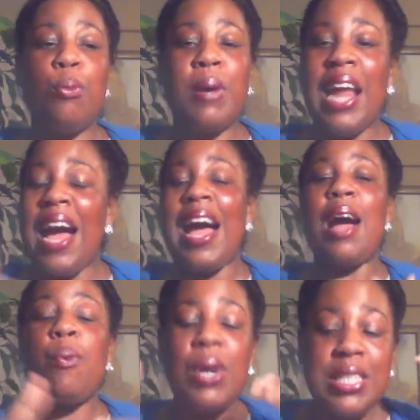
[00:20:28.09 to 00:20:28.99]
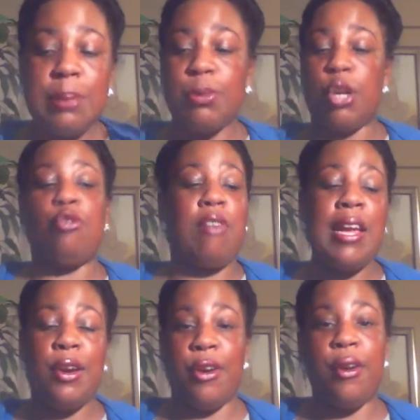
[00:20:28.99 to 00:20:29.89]
But I, I want something
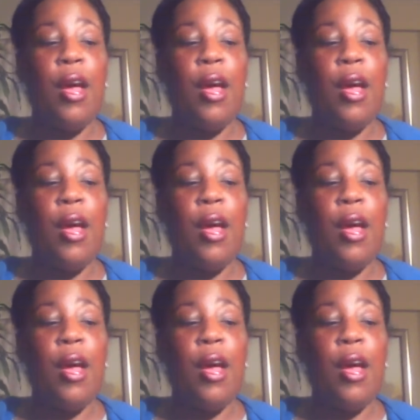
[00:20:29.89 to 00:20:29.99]
greater.